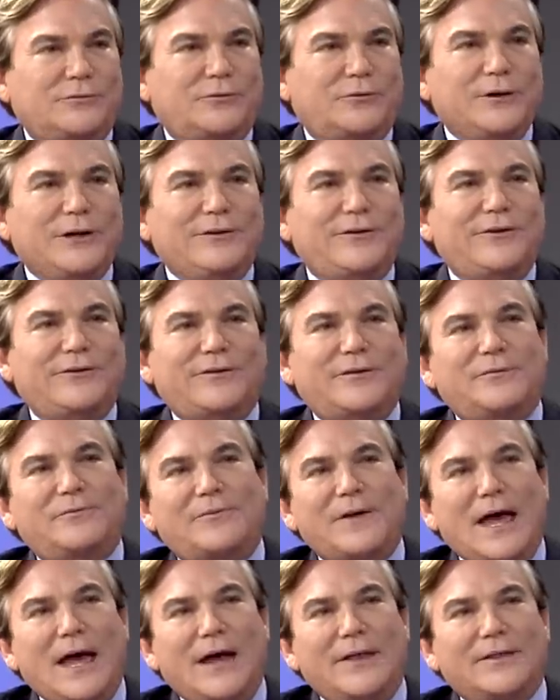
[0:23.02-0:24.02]
it freezes the
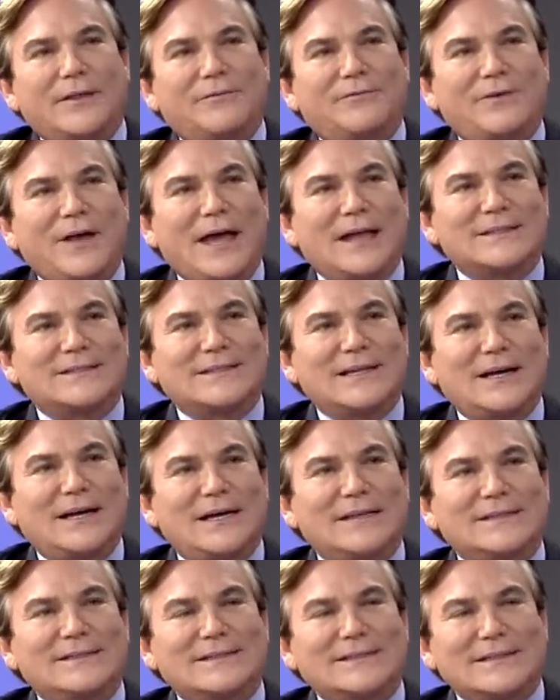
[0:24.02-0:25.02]
fat, the fat
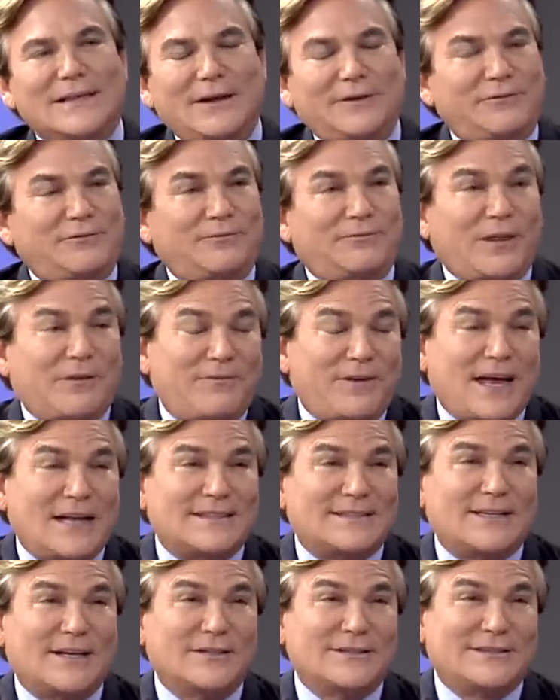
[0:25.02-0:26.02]
size, uh, the
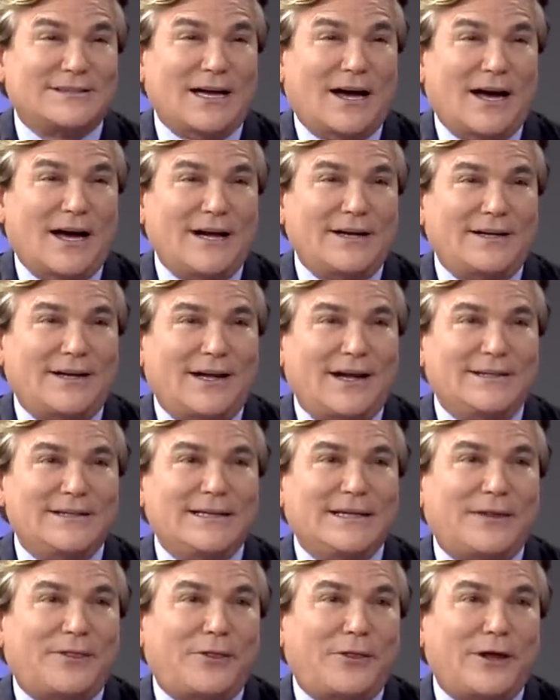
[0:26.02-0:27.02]
fat cells die, and
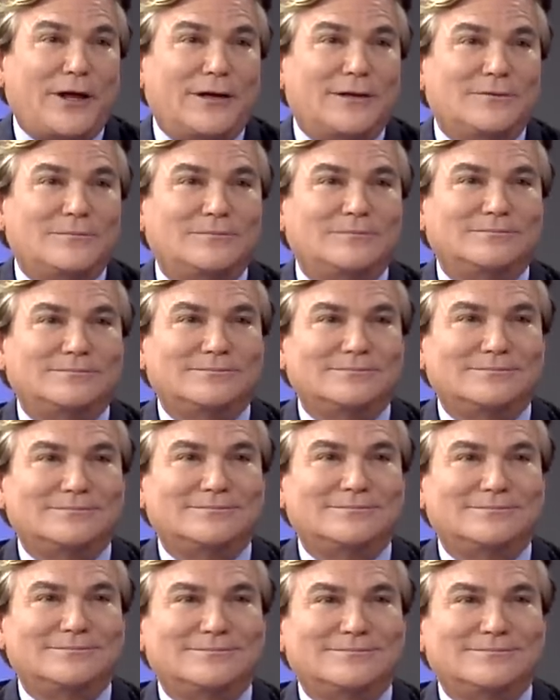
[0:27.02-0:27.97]
you get thin. Okay,